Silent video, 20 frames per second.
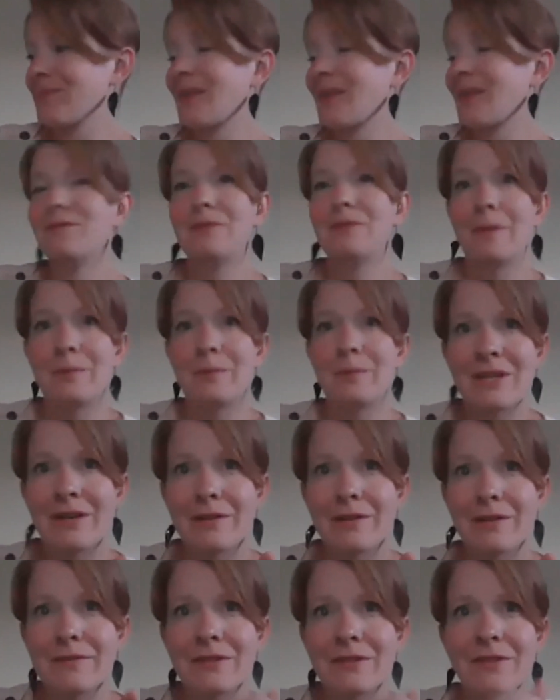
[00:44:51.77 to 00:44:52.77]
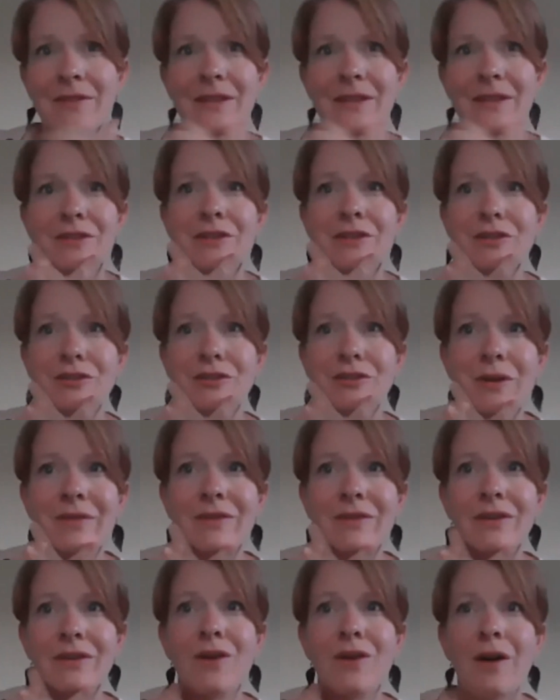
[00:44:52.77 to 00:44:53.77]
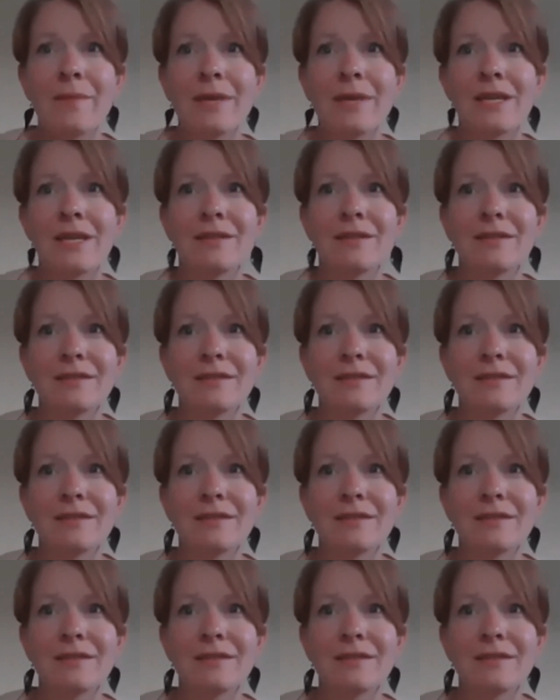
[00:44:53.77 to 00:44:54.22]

Representative Sylvester, did you have a comment?